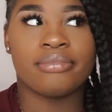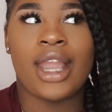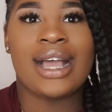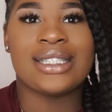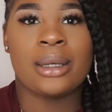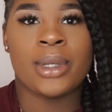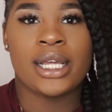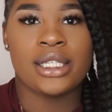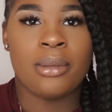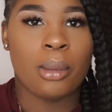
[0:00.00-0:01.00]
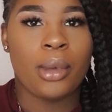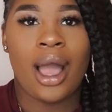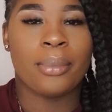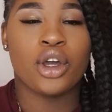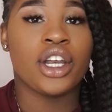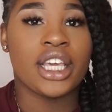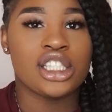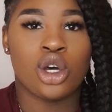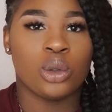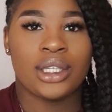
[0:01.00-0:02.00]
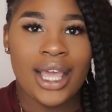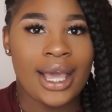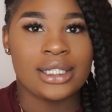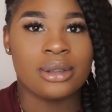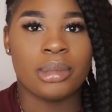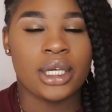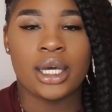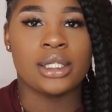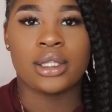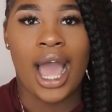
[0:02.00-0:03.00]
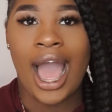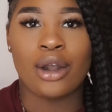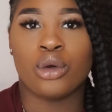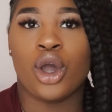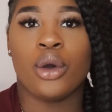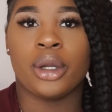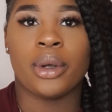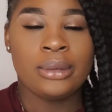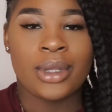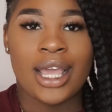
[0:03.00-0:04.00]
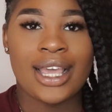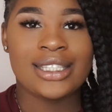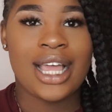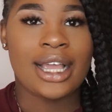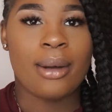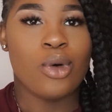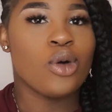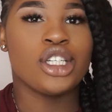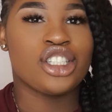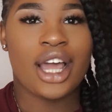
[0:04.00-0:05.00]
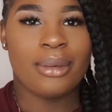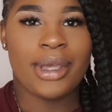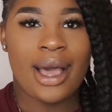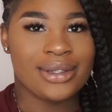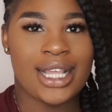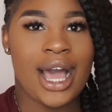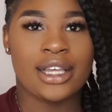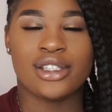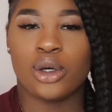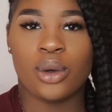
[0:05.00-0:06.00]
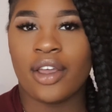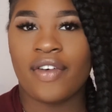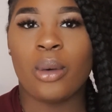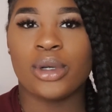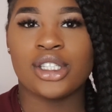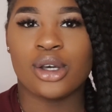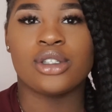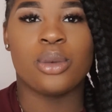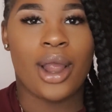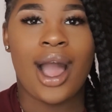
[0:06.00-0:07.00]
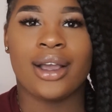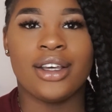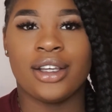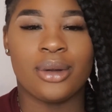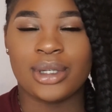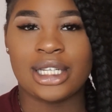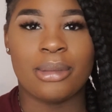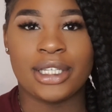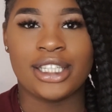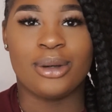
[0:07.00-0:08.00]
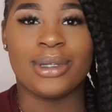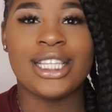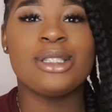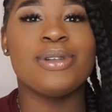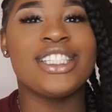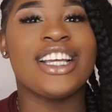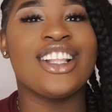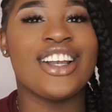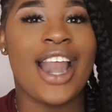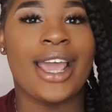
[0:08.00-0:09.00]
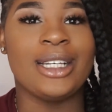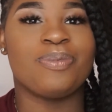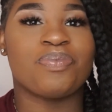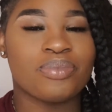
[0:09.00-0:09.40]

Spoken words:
9 times out of 10, I'm gonna get told yes, because I don't go anywhere. It's not like I'm always trying to be outside, so if I wanted to go somewhere, I could. It wasn't a big deal. But this particular night,